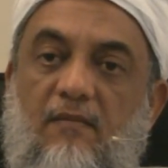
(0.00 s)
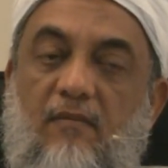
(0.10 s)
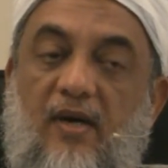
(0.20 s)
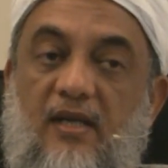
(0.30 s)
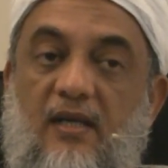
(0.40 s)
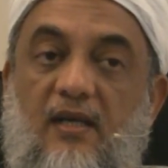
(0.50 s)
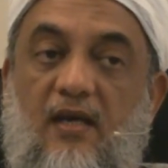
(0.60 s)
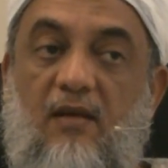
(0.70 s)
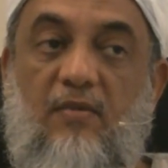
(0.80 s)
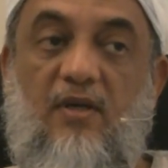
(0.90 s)
Money
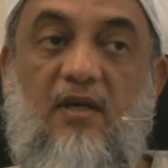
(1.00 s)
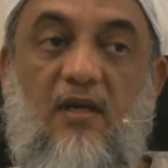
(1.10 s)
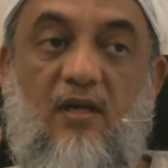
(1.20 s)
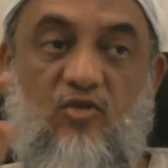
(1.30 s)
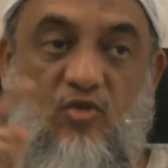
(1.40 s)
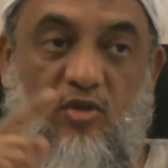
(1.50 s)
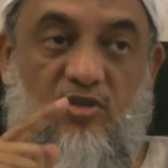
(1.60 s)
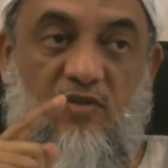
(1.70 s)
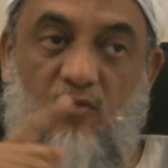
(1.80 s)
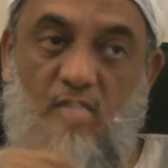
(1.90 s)
can be a
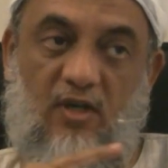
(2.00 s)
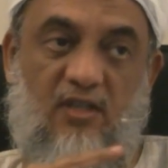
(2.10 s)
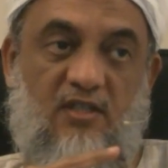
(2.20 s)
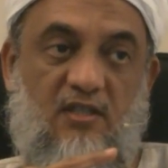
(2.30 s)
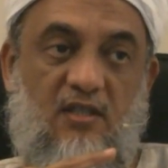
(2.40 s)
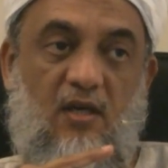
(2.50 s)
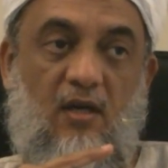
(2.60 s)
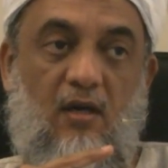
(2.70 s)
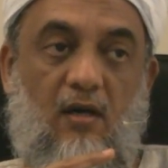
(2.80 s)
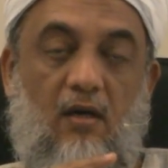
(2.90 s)
source of goodness
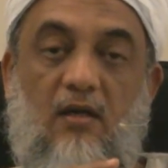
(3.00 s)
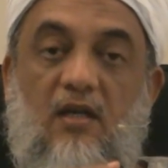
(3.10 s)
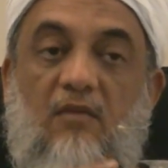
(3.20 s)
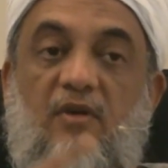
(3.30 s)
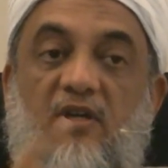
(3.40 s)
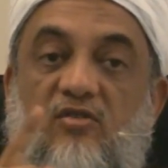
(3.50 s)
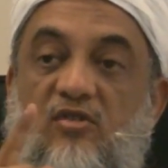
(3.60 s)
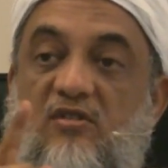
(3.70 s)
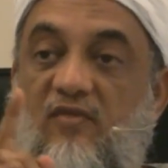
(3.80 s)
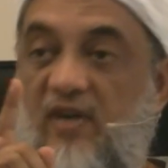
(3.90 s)
or it can be a
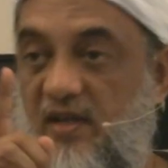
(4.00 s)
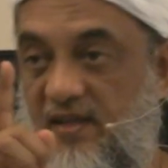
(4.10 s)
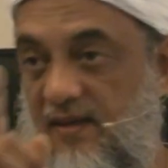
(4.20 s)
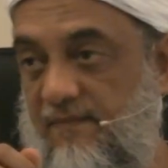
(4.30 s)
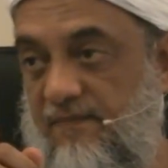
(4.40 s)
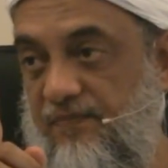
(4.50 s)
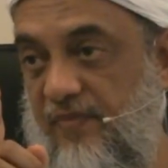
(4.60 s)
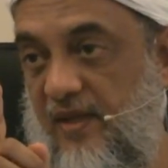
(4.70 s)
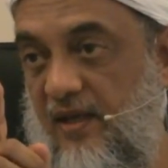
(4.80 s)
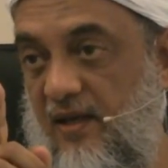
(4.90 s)
source of great azab.
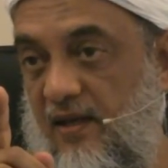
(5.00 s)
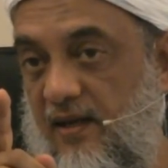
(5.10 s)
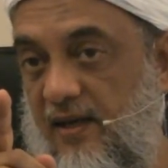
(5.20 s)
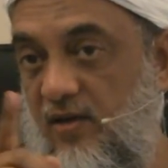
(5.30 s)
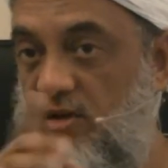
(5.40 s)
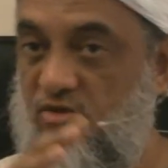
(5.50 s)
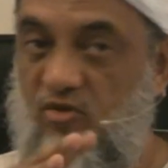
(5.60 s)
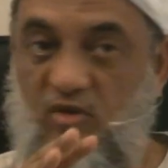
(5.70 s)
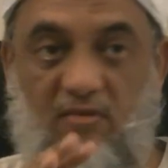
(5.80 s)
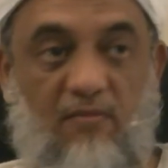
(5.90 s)
And
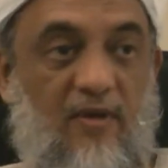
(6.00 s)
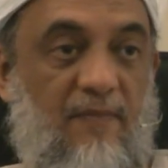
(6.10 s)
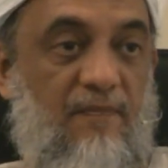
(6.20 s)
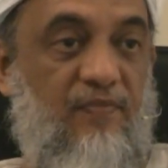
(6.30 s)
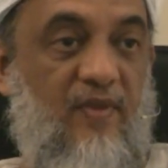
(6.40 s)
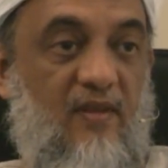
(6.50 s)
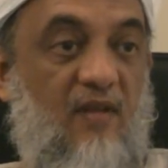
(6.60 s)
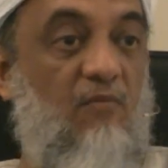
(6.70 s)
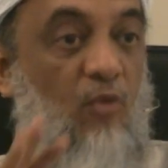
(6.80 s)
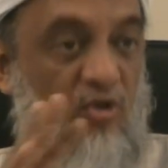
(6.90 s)
also do remember
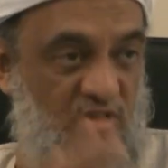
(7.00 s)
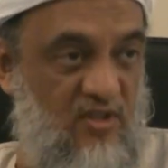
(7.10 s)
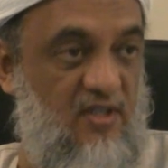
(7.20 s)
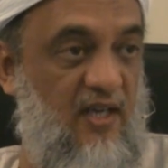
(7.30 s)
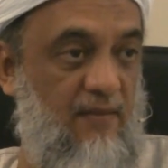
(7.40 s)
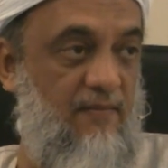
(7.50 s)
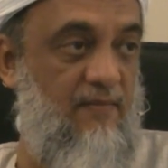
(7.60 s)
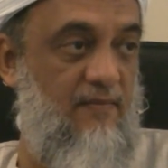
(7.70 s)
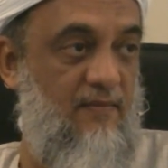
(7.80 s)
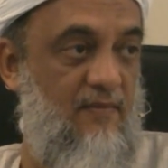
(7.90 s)
that most of the time
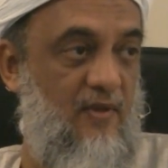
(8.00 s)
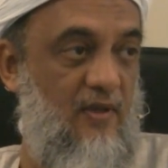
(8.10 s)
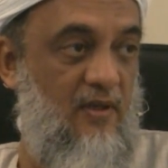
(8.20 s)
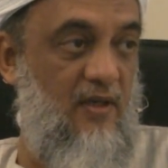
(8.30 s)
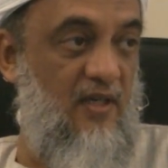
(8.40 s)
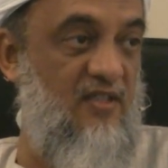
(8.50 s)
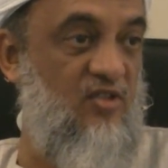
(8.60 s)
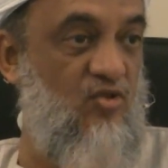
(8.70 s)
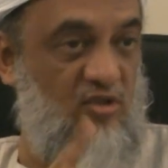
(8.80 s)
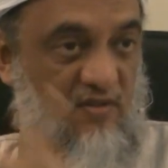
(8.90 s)
it is
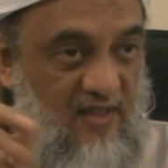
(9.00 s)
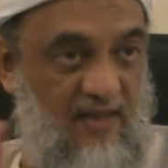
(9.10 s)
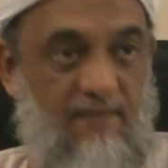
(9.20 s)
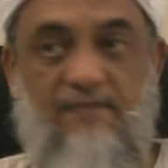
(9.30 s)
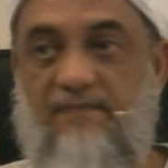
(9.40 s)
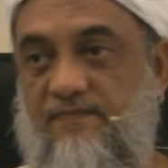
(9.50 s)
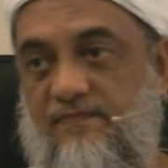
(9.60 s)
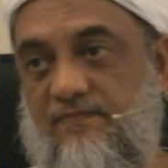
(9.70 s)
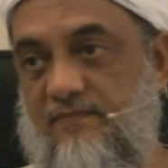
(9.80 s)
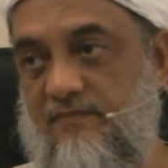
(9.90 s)
a source of azab